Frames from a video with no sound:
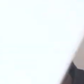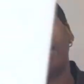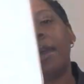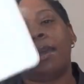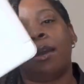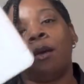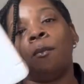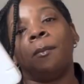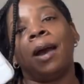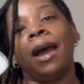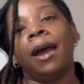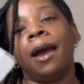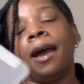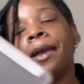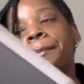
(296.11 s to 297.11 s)
Now, on
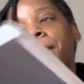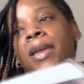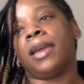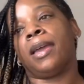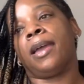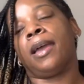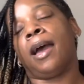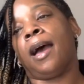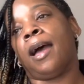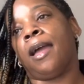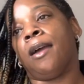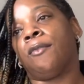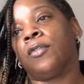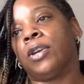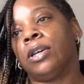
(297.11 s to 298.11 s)
my iPad, I
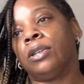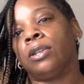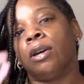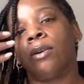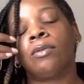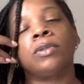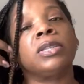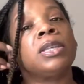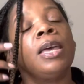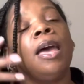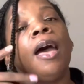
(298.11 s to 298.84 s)
have GoodNotes.